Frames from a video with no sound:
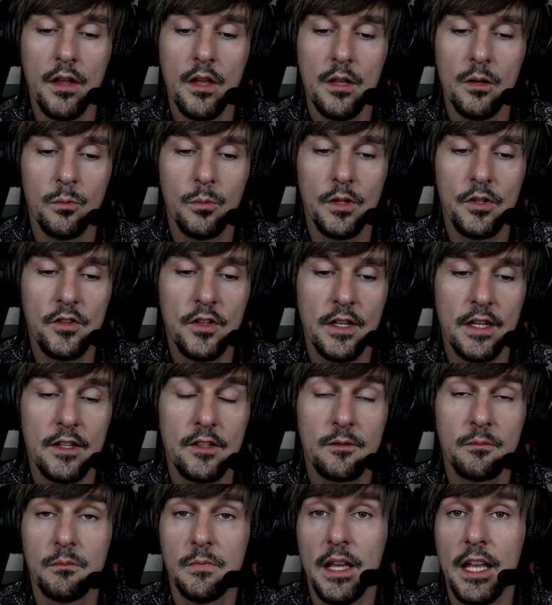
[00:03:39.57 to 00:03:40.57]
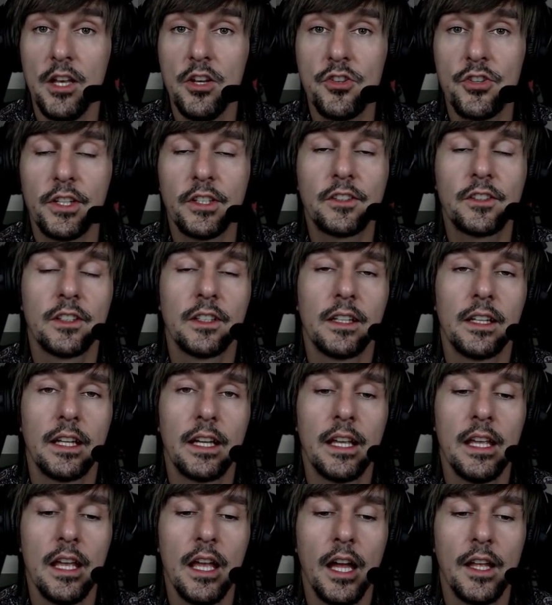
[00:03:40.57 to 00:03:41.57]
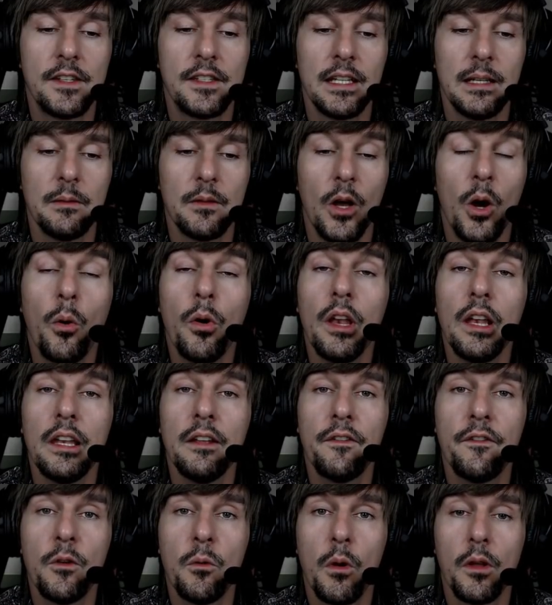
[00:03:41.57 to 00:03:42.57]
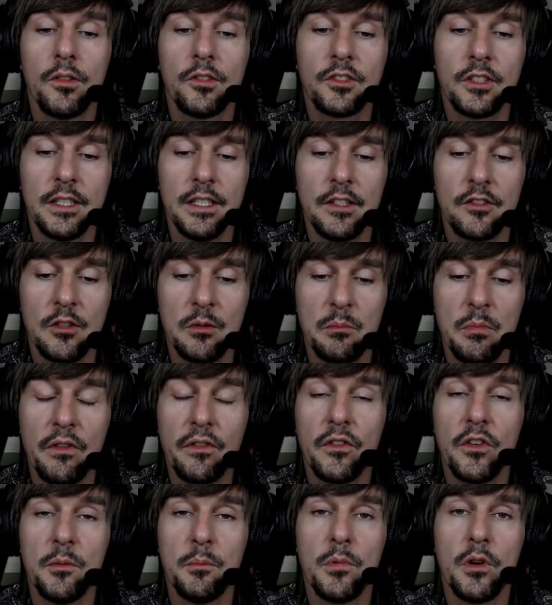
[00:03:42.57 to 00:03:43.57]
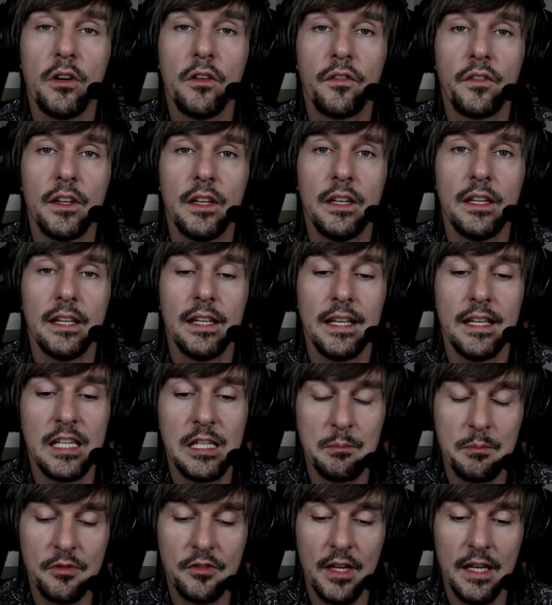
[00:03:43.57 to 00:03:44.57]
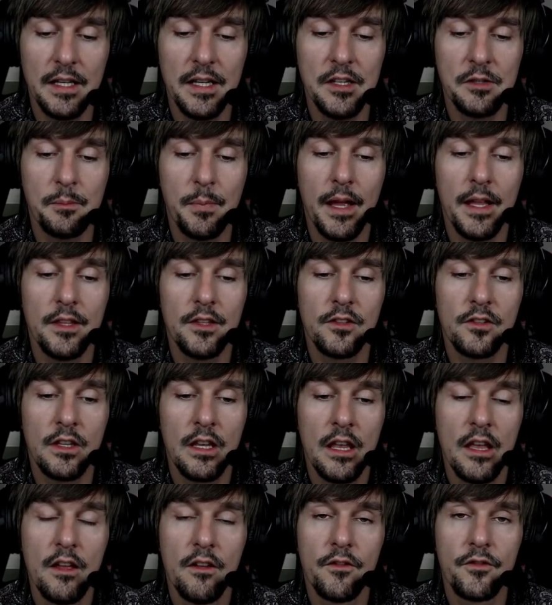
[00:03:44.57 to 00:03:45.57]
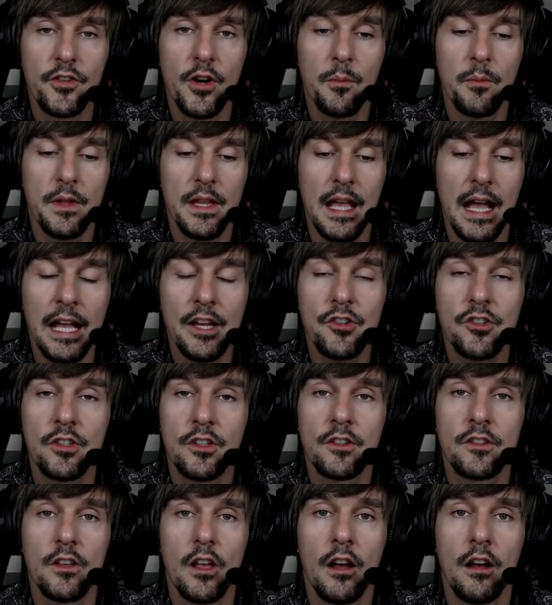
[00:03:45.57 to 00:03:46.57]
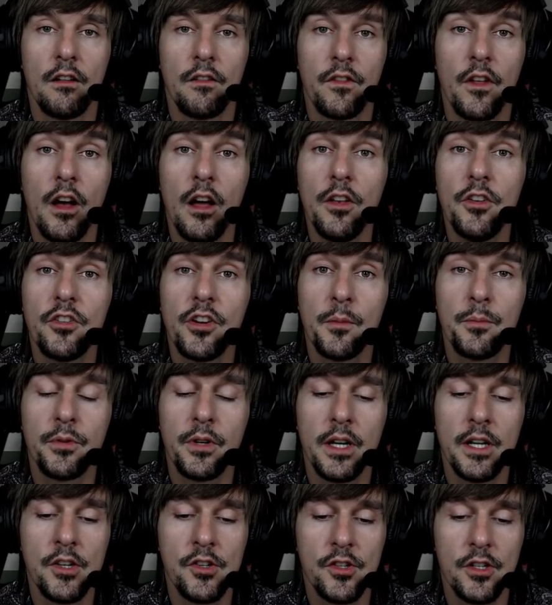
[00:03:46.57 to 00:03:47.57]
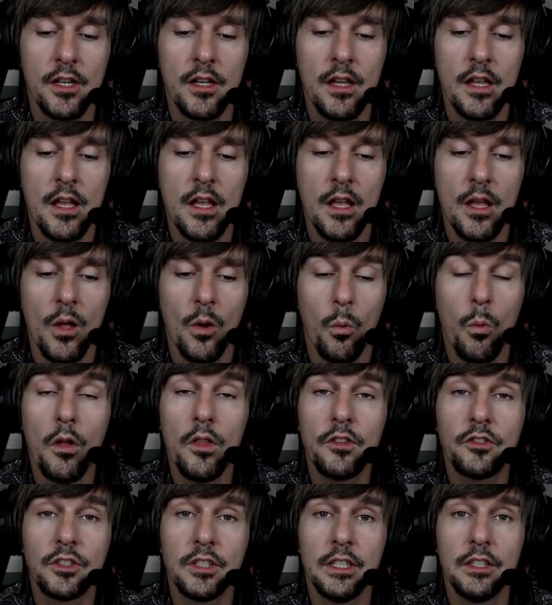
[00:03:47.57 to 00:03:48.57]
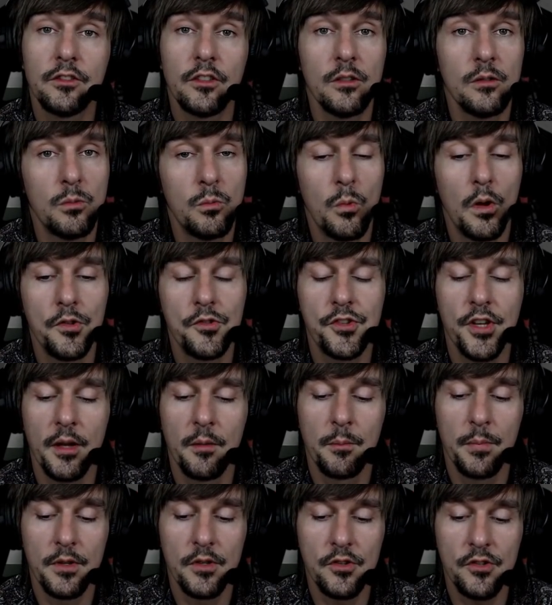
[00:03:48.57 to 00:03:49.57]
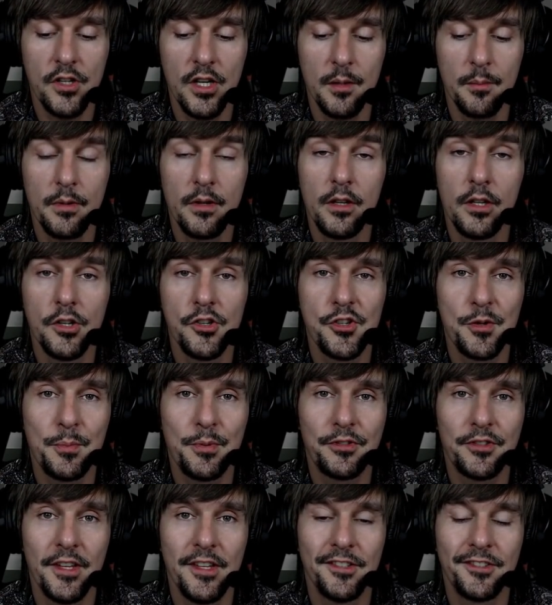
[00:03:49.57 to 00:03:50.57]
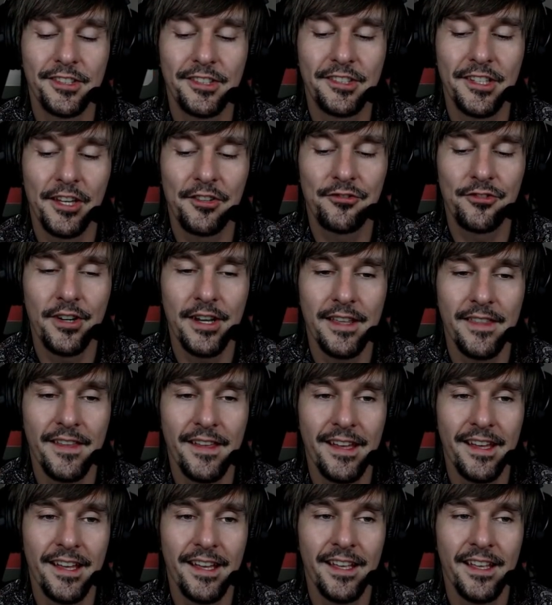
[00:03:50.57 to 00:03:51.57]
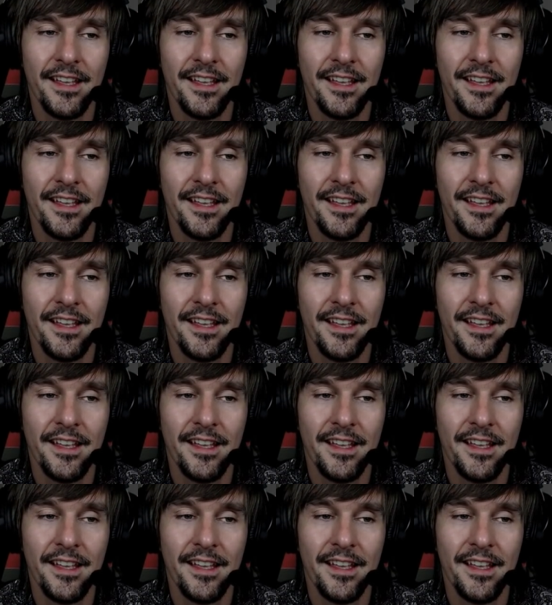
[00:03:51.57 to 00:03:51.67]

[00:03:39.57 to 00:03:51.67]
which is, interestingly, a team that only lived for one season before morphing into Mercedes-Benz from the ashes of the Honda operation. One season, one championship, 100% success rate there.